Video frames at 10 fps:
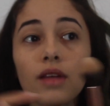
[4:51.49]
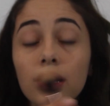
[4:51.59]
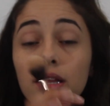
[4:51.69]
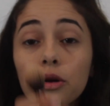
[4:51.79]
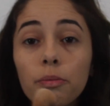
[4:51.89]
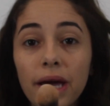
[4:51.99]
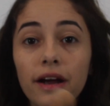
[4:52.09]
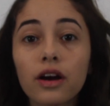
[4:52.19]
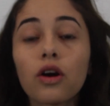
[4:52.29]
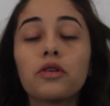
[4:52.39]
a little
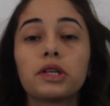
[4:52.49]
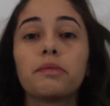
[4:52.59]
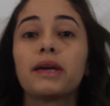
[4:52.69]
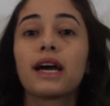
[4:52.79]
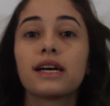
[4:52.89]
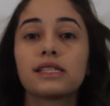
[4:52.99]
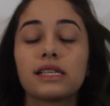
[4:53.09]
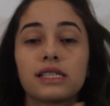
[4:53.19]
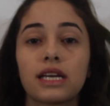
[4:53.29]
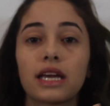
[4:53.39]
bigger only because
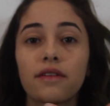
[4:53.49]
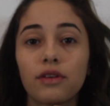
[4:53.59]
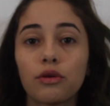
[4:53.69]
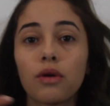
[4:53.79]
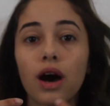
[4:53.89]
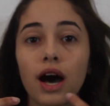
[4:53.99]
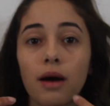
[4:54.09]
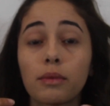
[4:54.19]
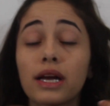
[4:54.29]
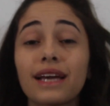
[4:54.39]
it's gonna give you
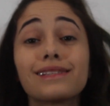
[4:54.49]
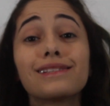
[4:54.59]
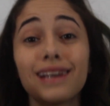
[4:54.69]
a nice